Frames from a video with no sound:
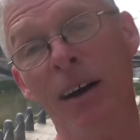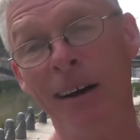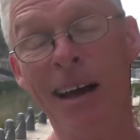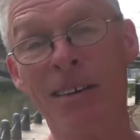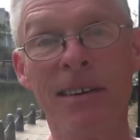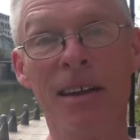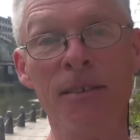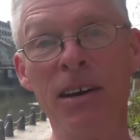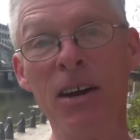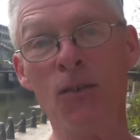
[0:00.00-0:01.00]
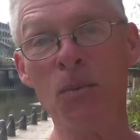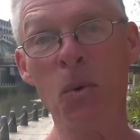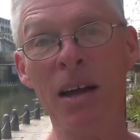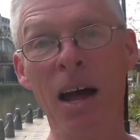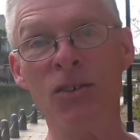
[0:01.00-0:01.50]
And that's another video from
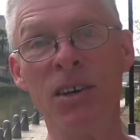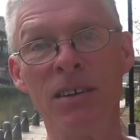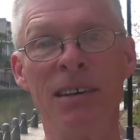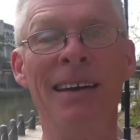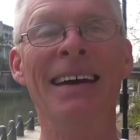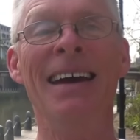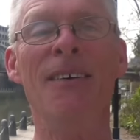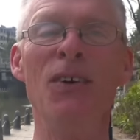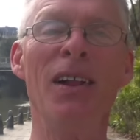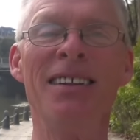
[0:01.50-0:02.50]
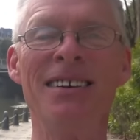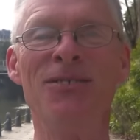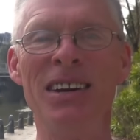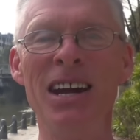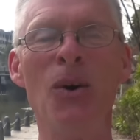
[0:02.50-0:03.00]
Gweilo 60. If you like this
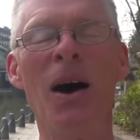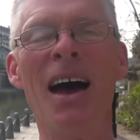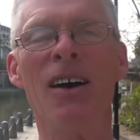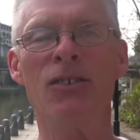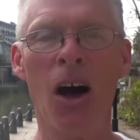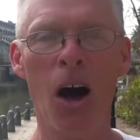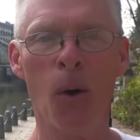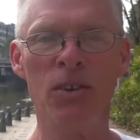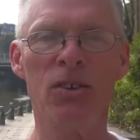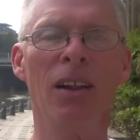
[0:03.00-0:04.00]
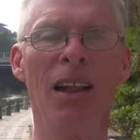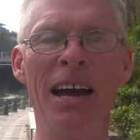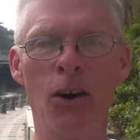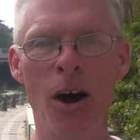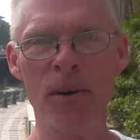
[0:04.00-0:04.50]
video, as always,
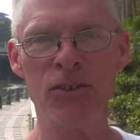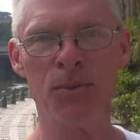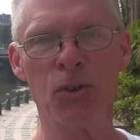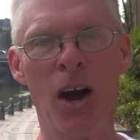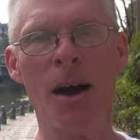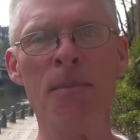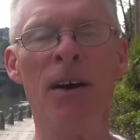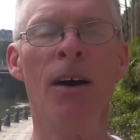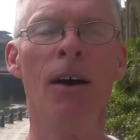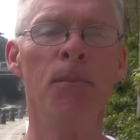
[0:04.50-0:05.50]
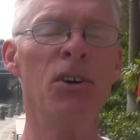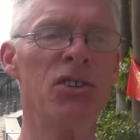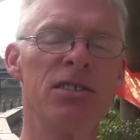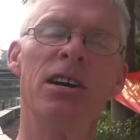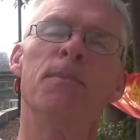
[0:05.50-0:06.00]
like, comment, subscribe, push
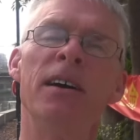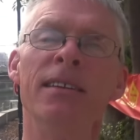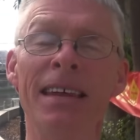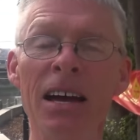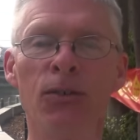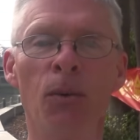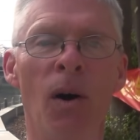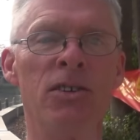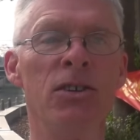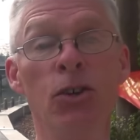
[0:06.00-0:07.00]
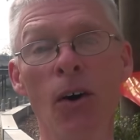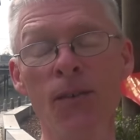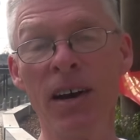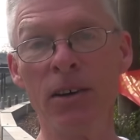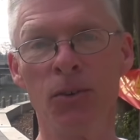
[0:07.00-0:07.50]
that share button. Thanks for watching. Don't
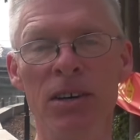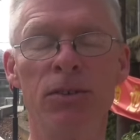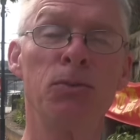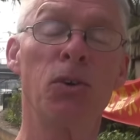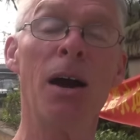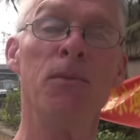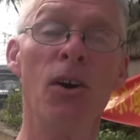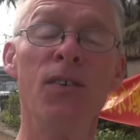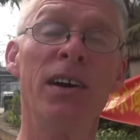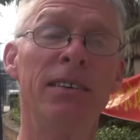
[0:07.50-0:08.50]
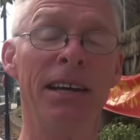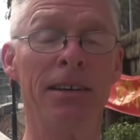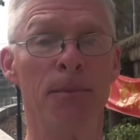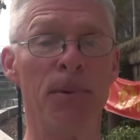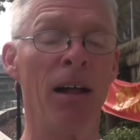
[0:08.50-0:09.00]
forget to resubscribe. Don't forget to
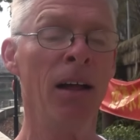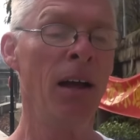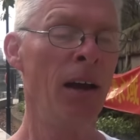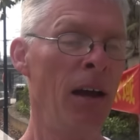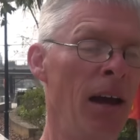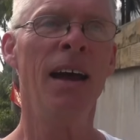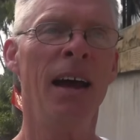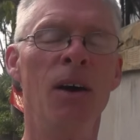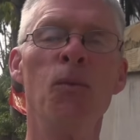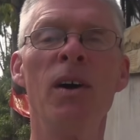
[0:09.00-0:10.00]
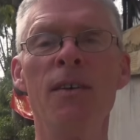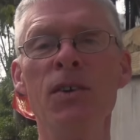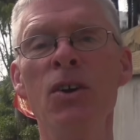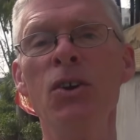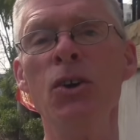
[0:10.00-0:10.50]
hit the bell. And whatever
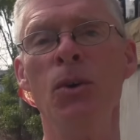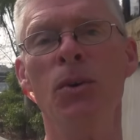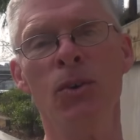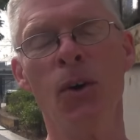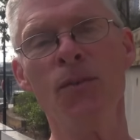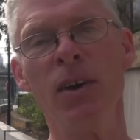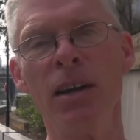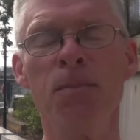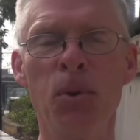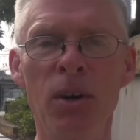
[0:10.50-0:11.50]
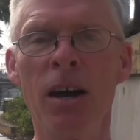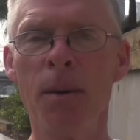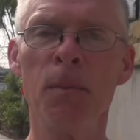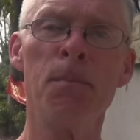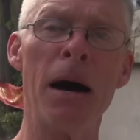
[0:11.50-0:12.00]
you do, don't forget to put a
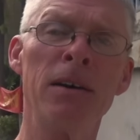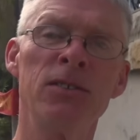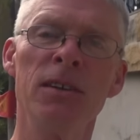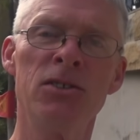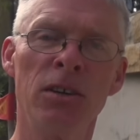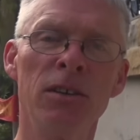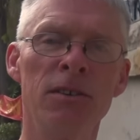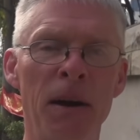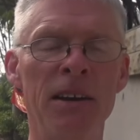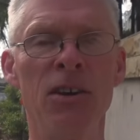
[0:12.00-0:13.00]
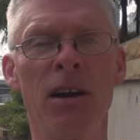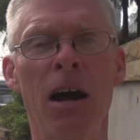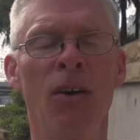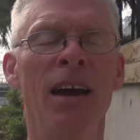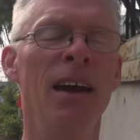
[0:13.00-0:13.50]
couple bucks on the children's Patreon
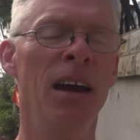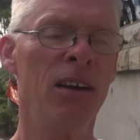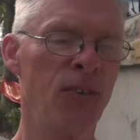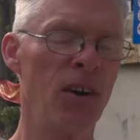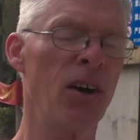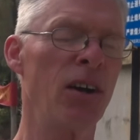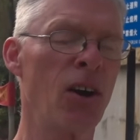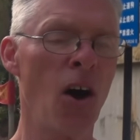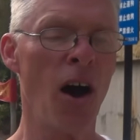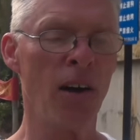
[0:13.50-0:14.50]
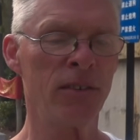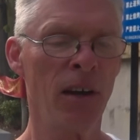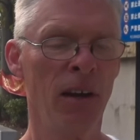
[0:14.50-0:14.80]
account. It's for a good cause.